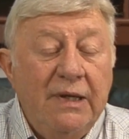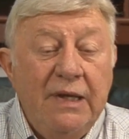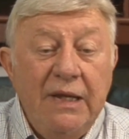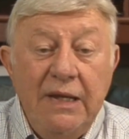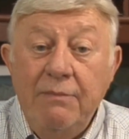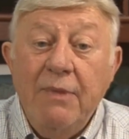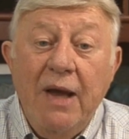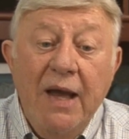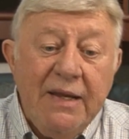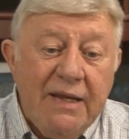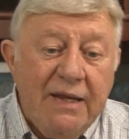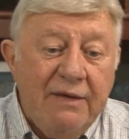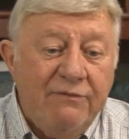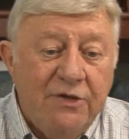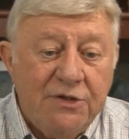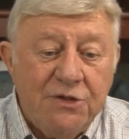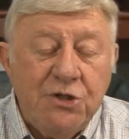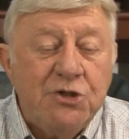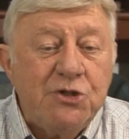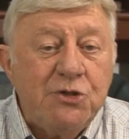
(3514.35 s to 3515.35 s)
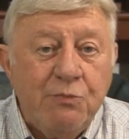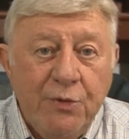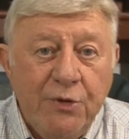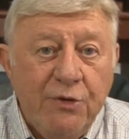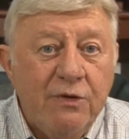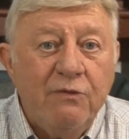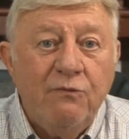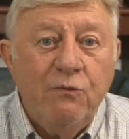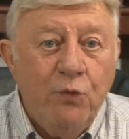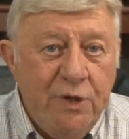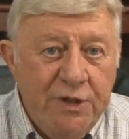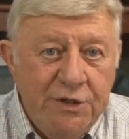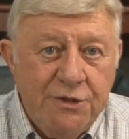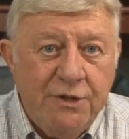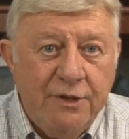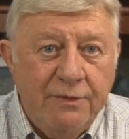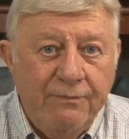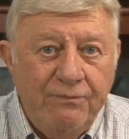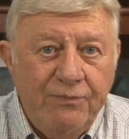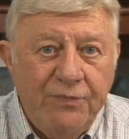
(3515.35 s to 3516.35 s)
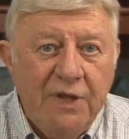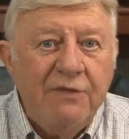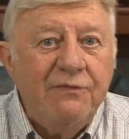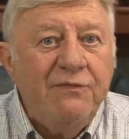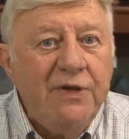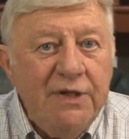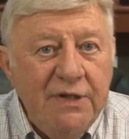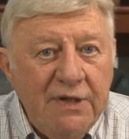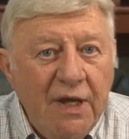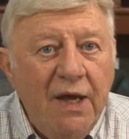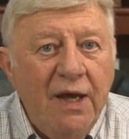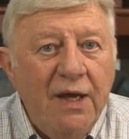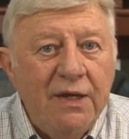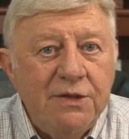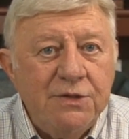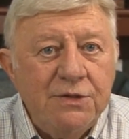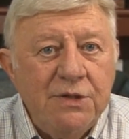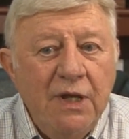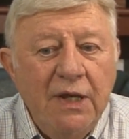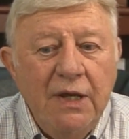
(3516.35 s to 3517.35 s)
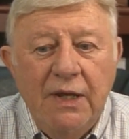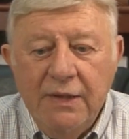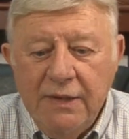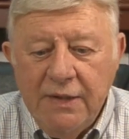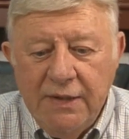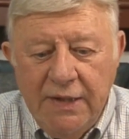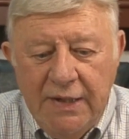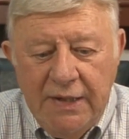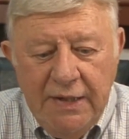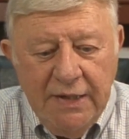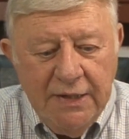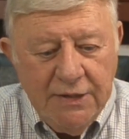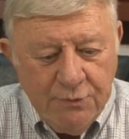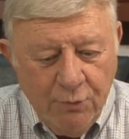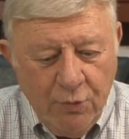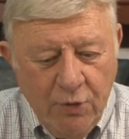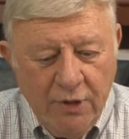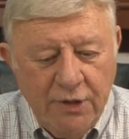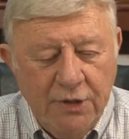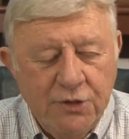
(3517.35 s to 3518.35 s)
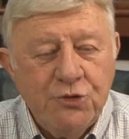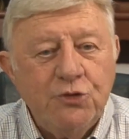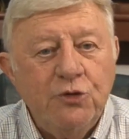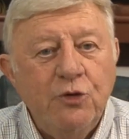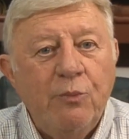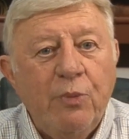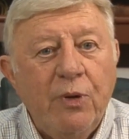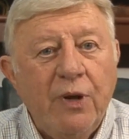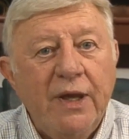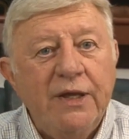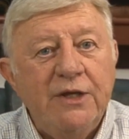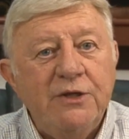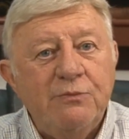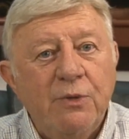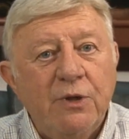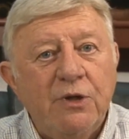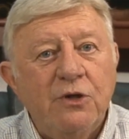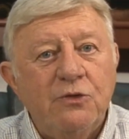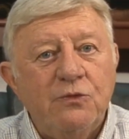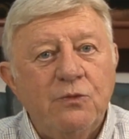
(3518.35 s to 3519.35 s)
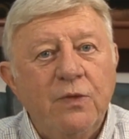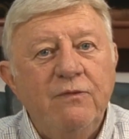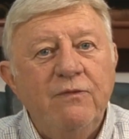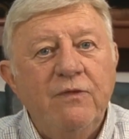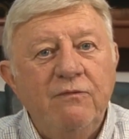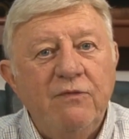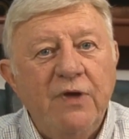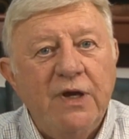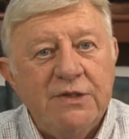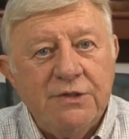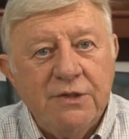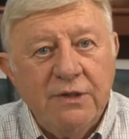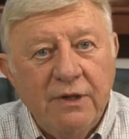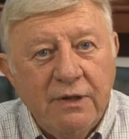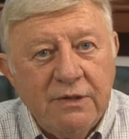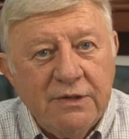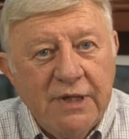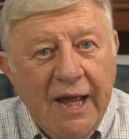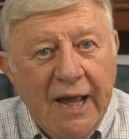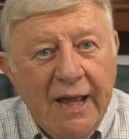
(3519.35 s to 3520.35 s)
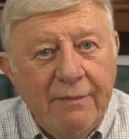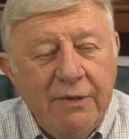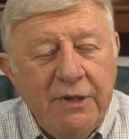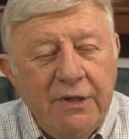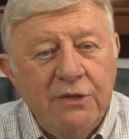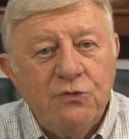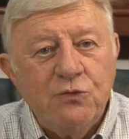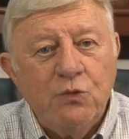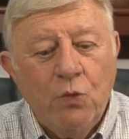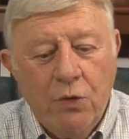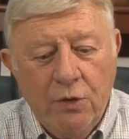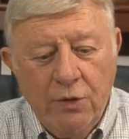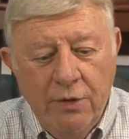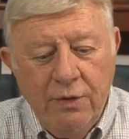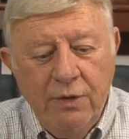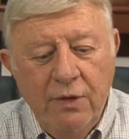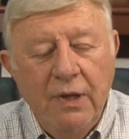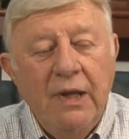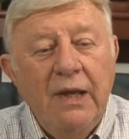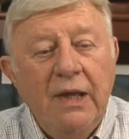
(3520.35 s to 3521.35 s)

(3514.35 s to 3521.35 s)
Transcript: He might give us a spirit of wisdom. If He does, then He has brought us to a place because we've invested our time in His Word,